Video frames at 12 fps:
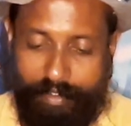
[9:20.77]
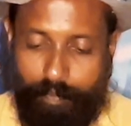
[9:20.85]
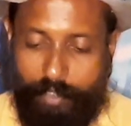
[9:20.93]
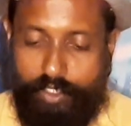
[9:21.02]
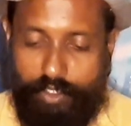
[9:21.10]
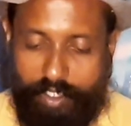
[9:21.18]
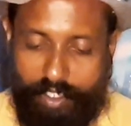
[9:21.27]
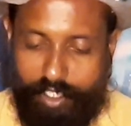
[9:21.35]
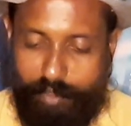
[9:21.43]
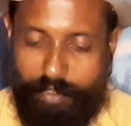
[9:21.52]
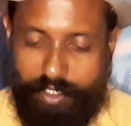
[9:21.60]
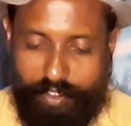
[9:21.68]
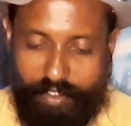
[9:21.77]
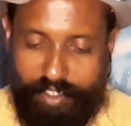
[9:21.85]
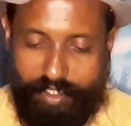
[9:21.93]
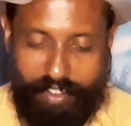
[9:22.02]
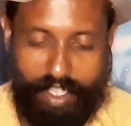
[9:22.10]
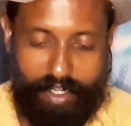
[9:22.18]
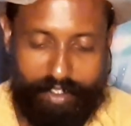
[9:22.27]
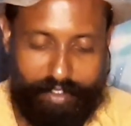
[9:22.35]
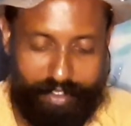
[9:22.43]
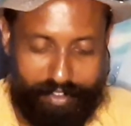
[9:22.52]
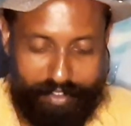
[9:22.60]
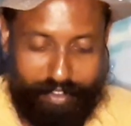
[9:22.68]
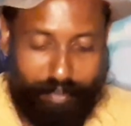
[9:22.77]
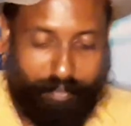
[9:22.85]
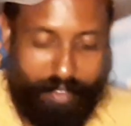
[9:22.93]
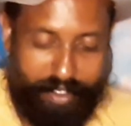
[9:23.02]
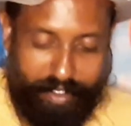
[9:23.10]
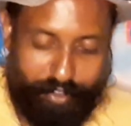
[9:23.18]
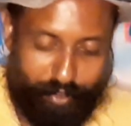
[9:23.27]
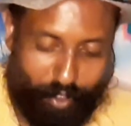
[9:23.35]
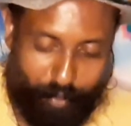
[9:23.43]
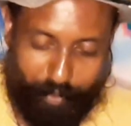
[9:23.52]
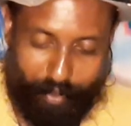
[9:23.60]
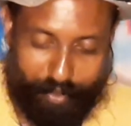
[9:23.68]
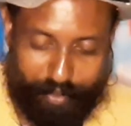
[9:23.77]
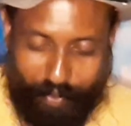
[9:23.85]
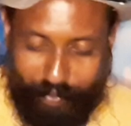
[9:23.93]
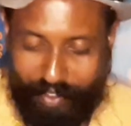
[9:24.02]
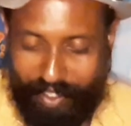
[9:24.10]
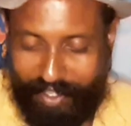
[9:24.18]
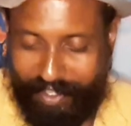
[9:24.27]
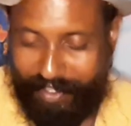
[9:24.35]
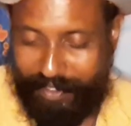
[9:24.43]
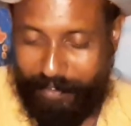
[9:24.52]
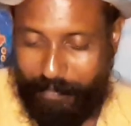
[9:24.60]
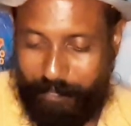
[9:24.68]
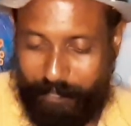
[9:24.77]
Mysterious characters, my dear Scorpios. Okay.